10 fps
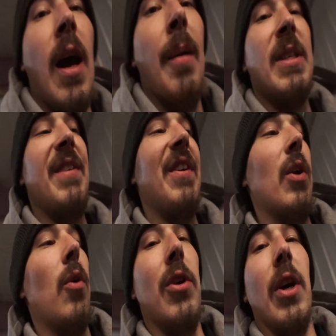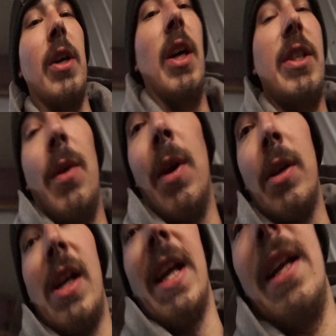gonna see if I can order a clutch at work,
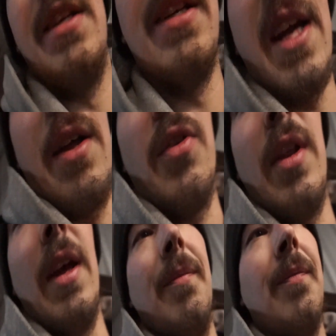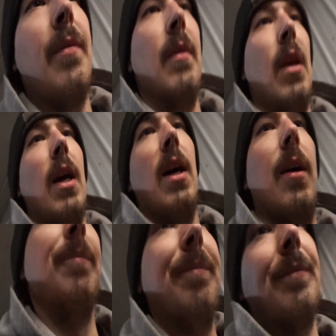try to get a discount through them.
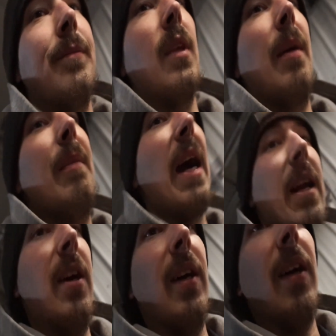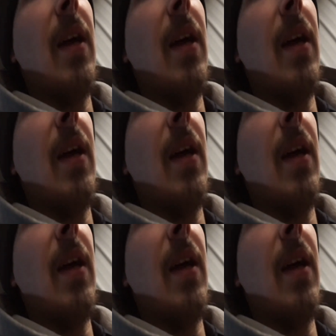I'm not gonna.